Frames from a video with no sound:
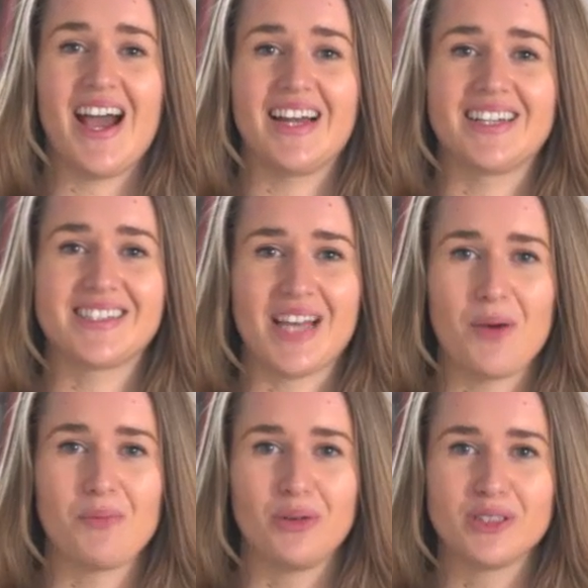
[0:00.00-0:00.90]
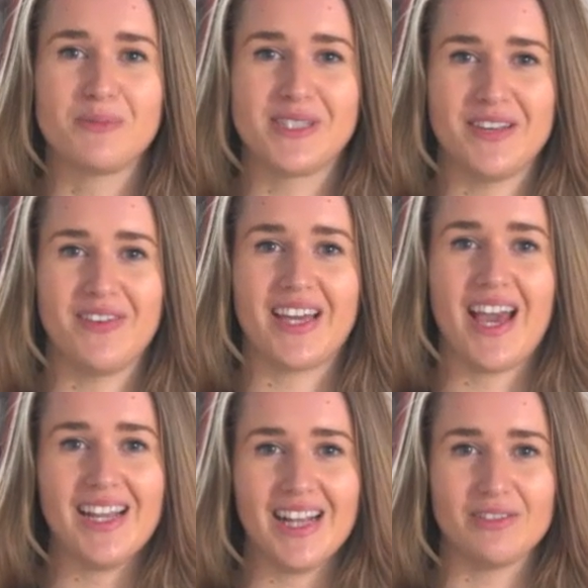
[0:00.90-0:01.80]
and exam board specific
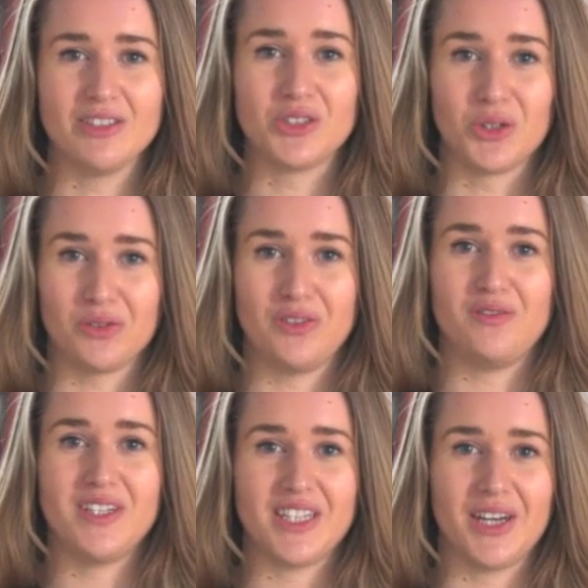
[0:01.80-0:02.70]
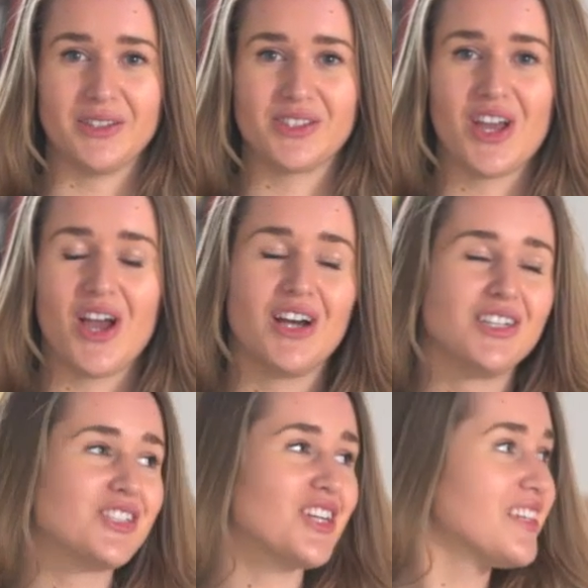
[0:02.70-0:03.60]
A-level geography videos,
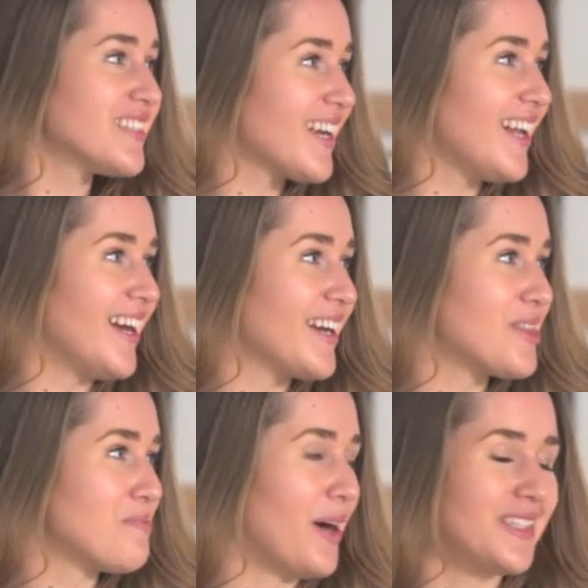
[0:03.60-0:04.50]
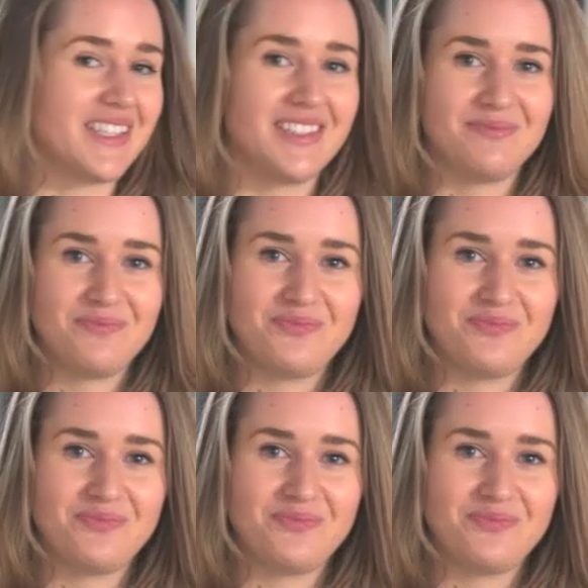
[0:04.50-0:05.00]
just click the button.